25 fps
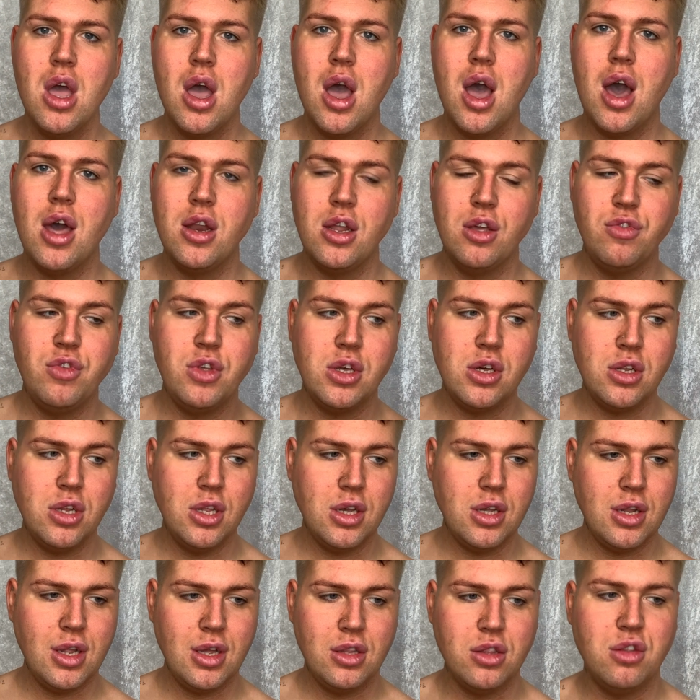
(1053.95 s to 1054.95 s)
and if you
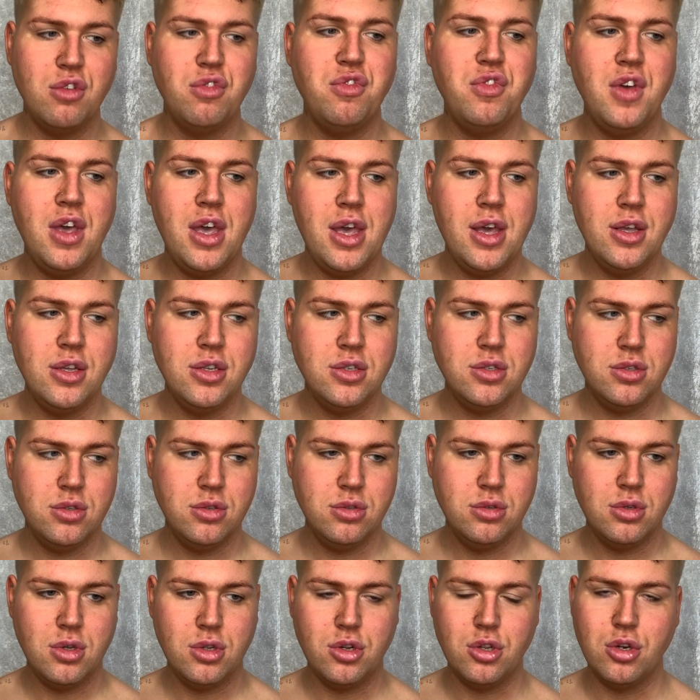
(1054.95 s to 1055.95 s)
click like the
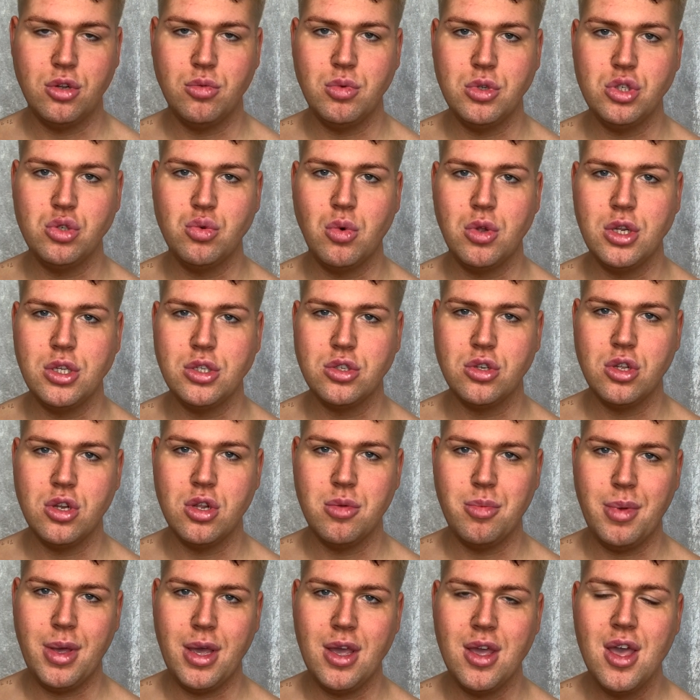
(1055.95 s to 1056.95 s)
face, I don't know which one it's going
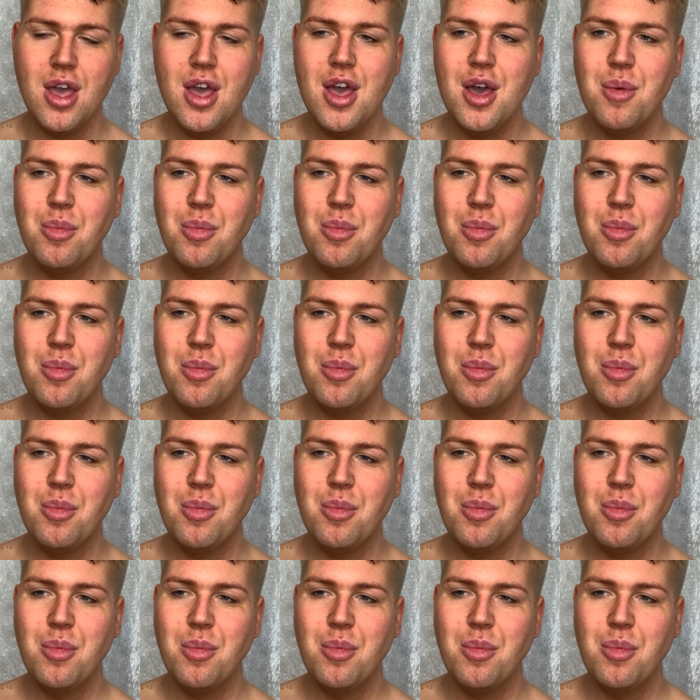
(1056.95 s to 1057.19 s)
to be,